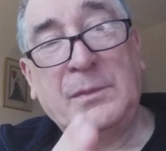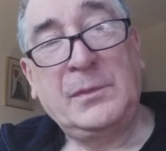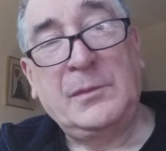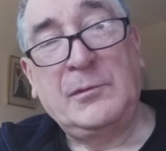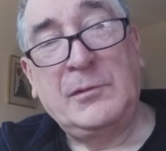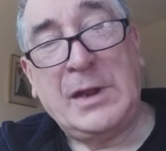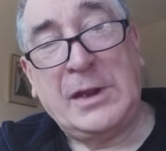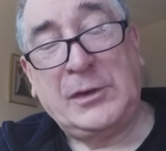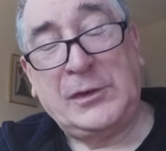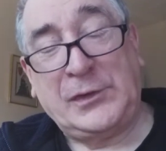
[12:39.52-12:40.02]

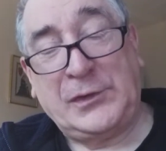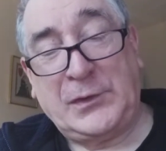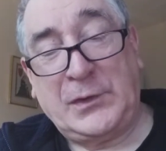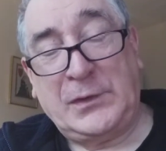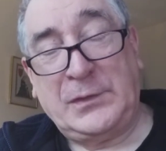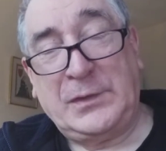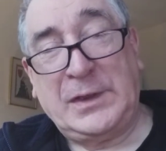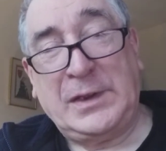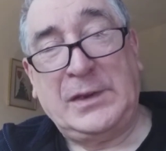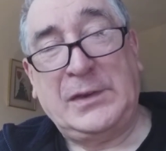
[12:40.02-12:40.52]

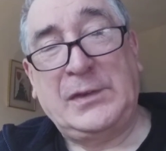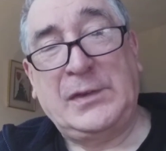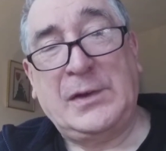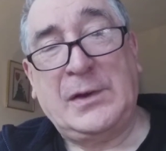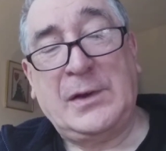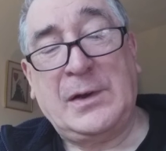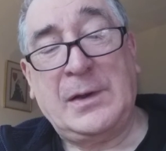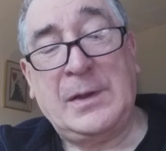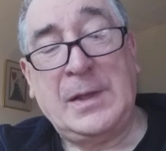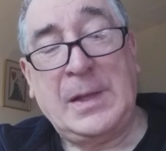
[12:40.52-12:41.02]
register of the
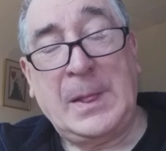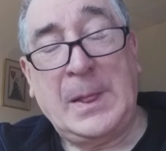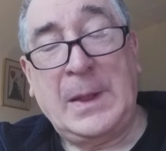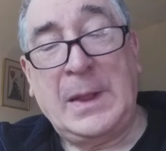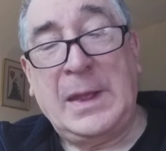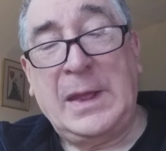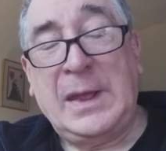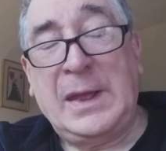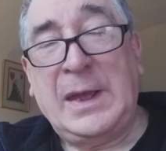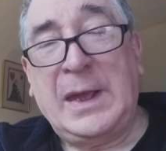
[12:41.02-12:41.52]
guitar,
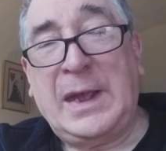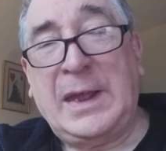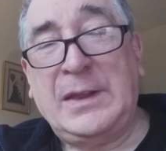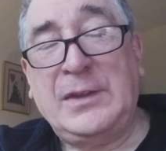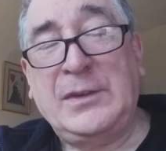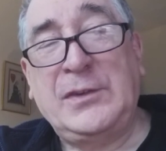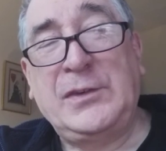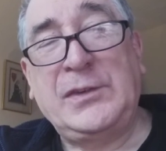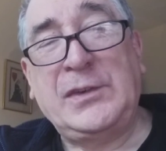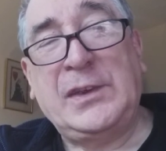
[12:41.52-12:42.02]

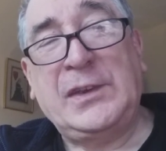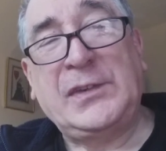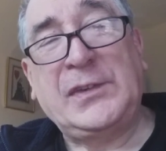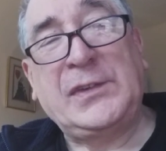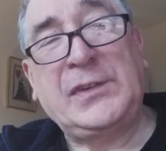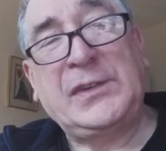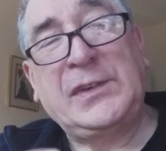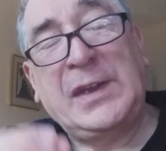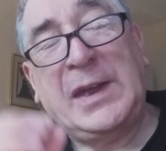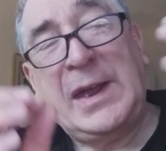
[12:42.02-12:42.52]
and
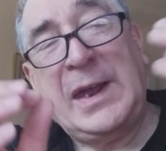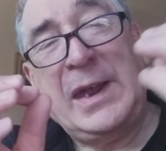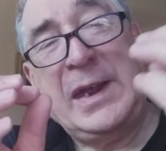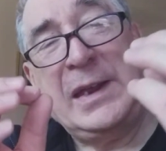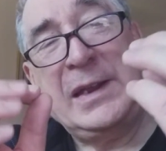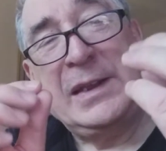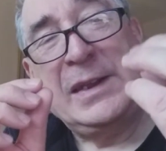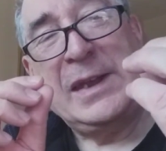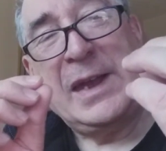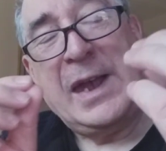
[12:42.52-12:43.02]
just
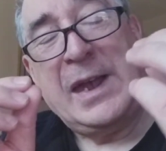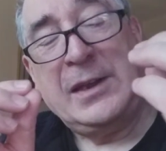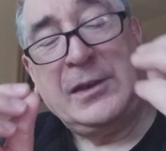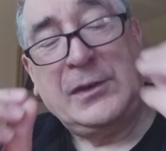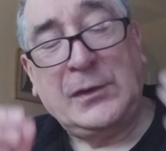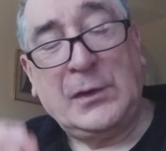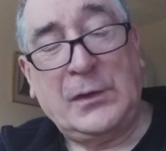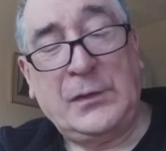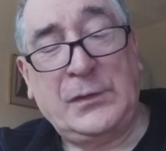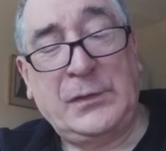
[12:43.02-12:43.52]
take the
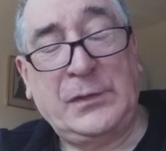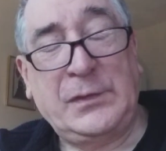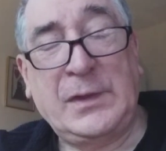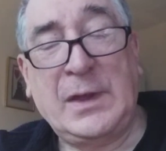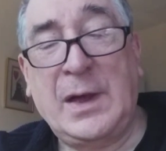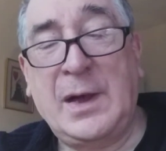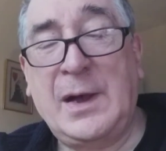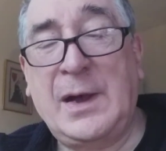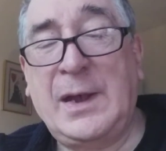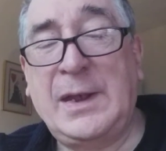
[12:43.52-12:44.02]
edge off
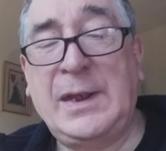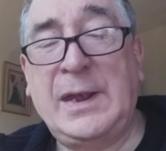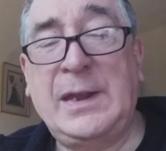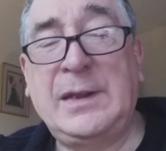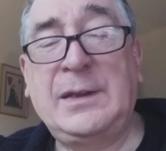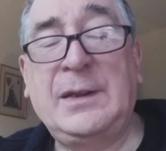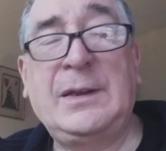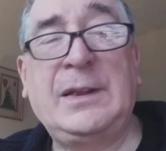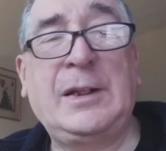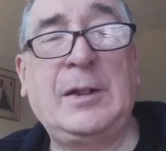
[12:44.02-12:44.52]
the high
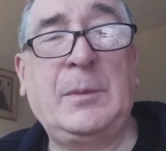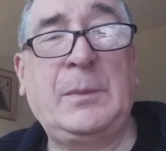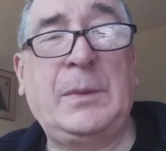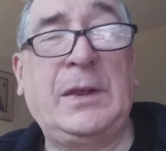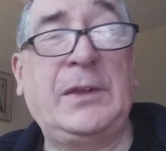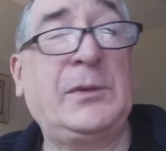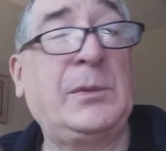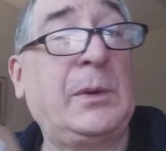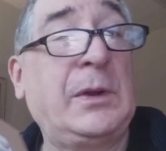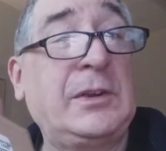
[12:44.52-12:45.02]
end a little
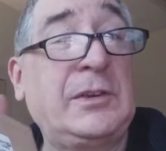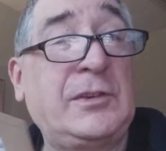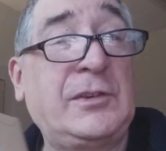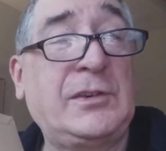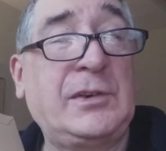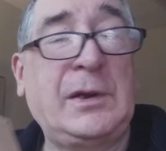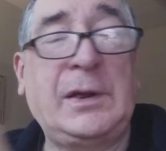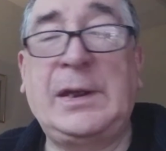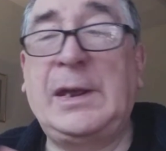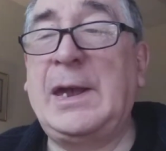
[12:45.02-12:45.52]
bit. So we're going to
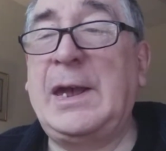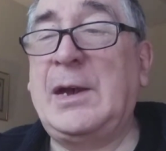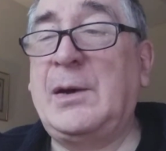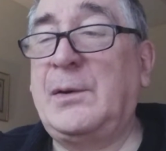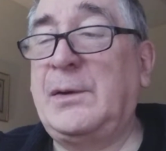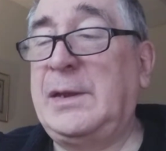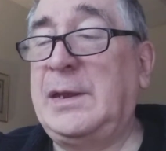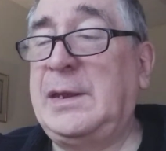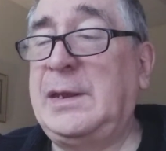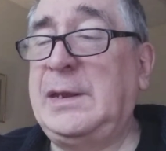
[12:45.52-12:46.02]
try it
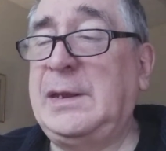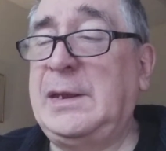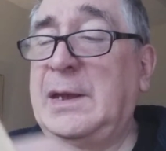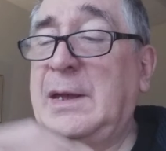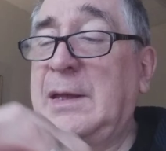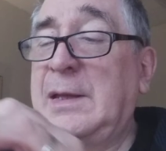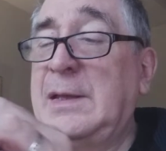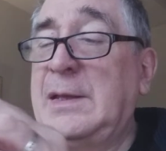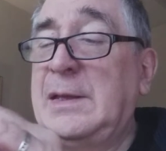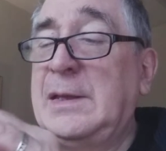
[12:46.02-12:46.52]
out
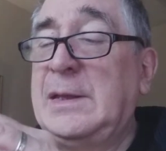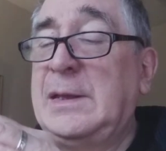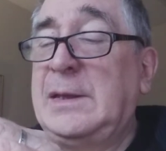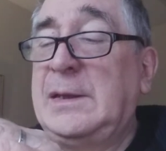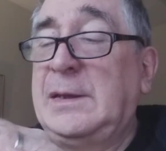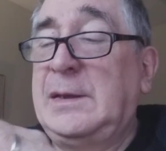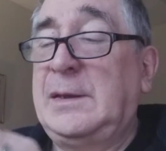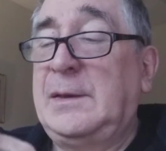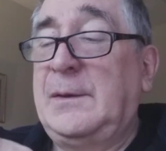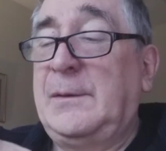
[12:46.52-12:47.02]
here.
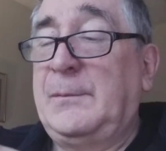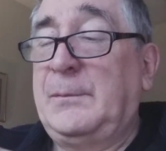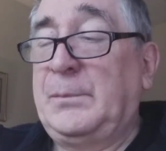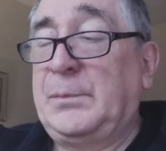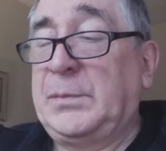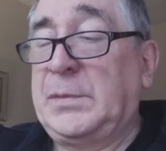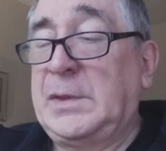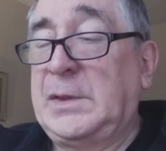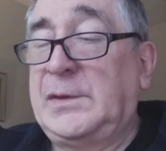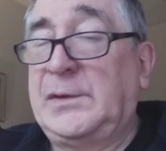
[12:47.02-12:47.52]

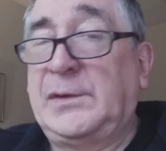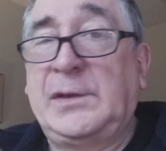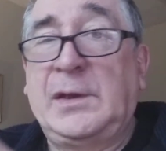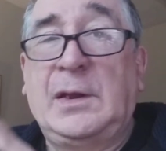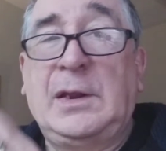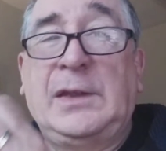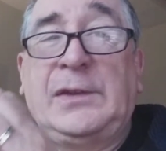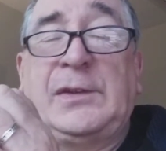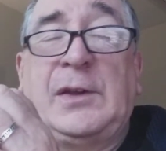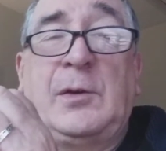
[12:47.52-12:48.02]

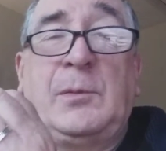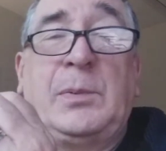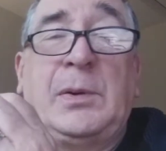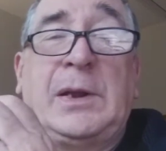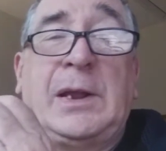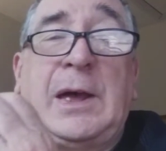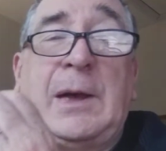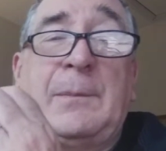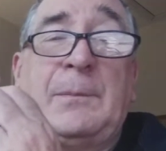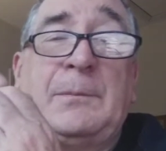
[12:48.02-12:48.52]
So let's
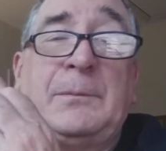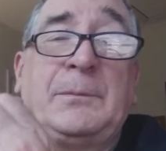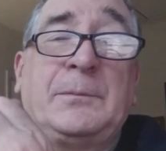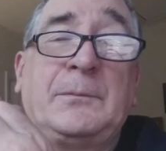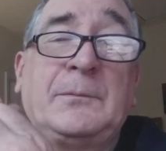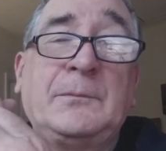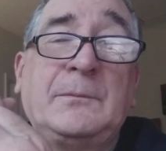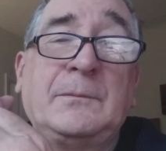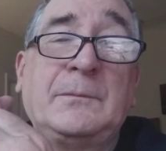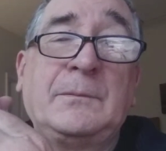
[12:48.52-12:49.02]
open up.
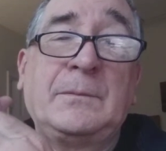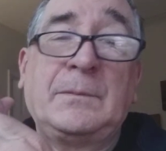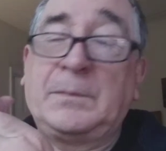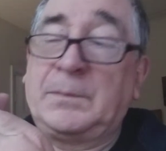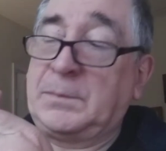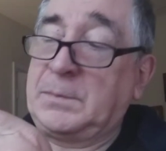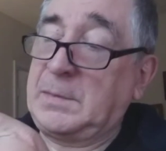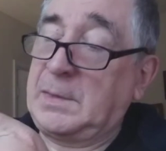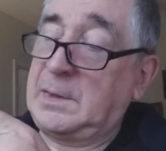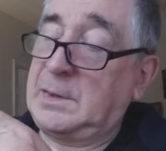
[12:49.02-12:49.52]

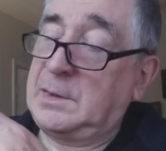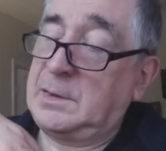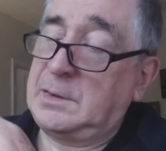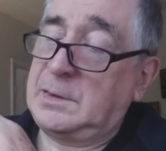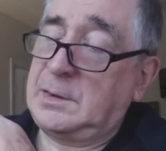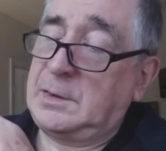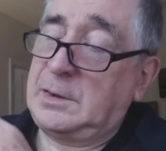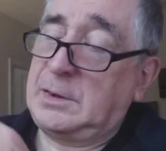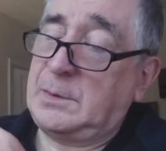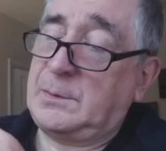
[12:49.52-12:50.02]

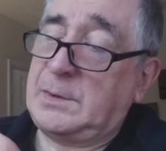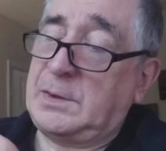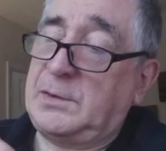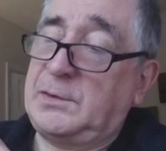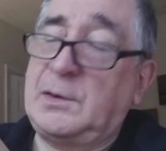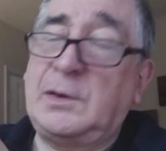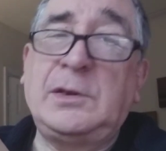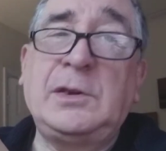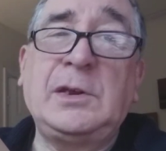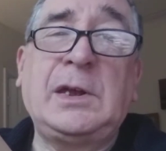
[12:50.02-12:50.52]
Come
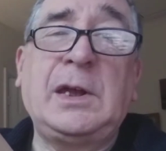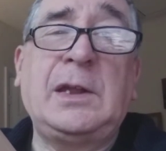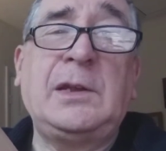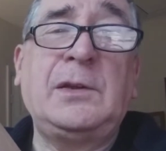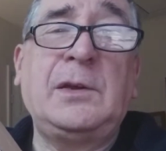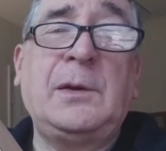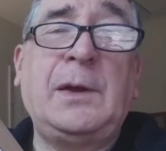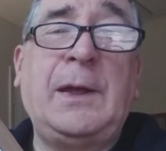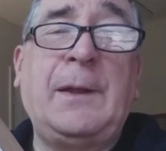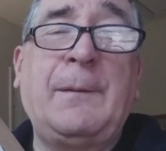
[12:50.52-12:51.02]
on, John, you
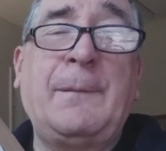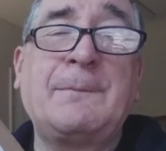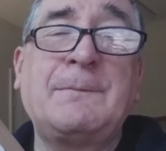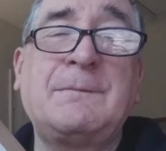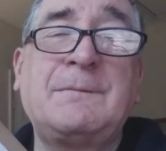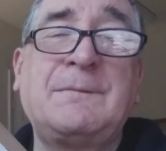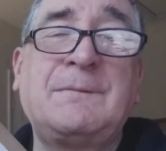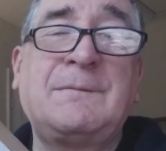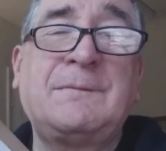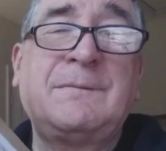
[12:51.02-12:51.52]
can do it.
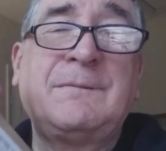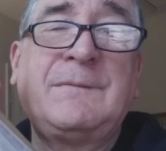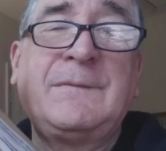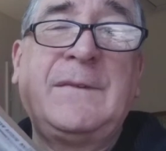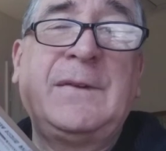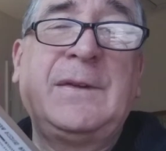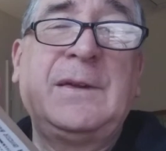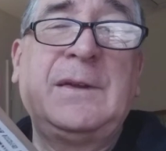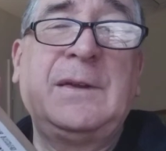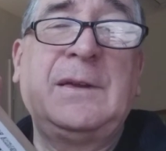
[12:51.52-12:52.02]

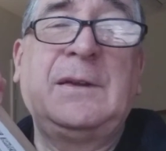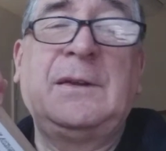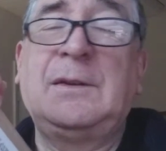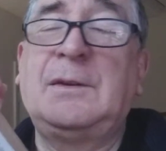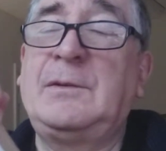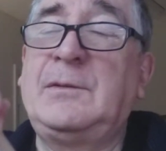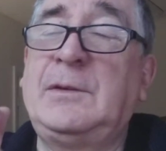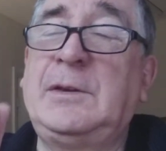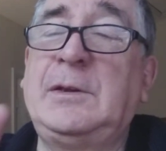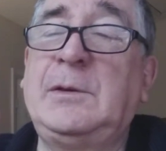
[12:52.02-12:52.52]

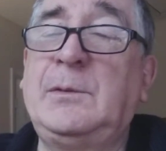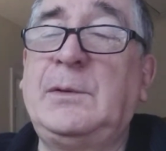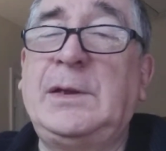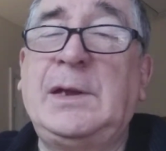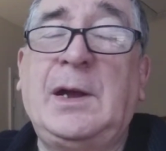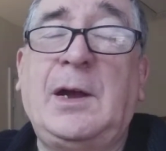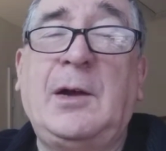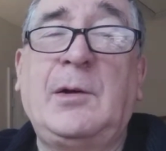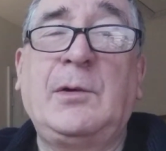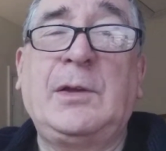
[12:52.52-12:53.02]
Here
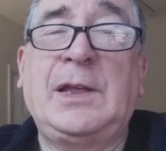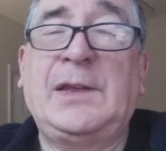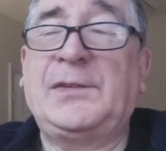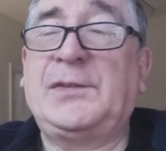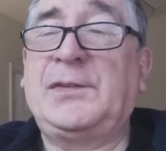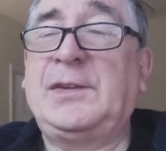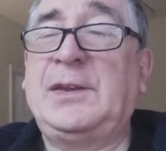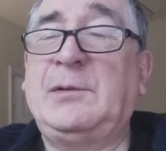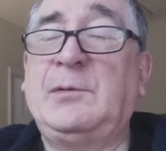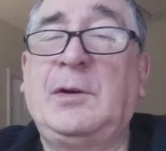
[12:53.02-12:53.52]
we are. Let's
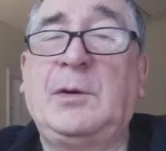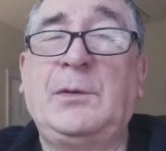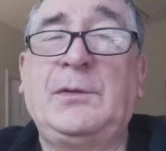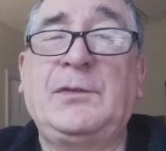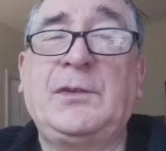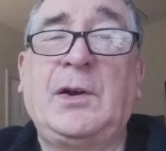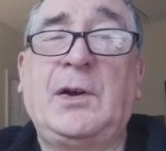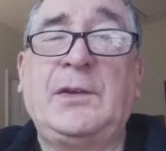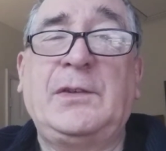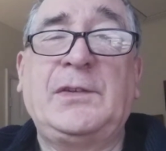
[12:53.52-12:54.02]
see what
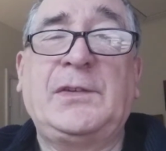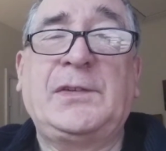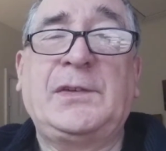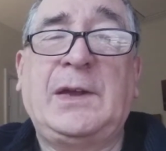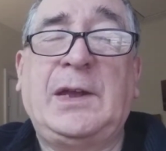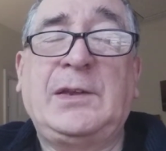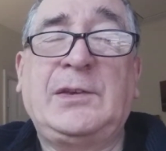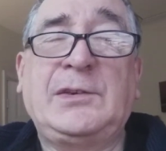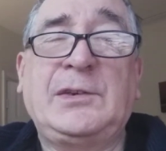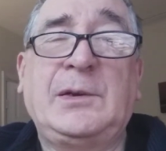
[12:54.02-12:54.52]
we've got
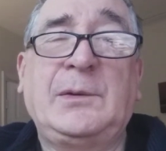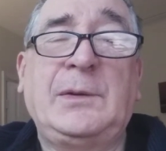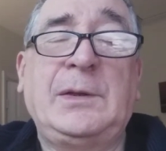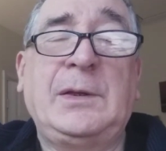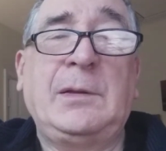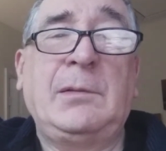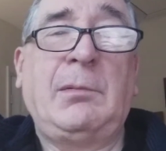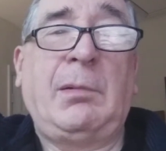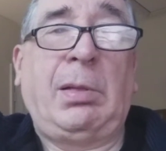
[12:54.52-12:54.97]
inside, shall we?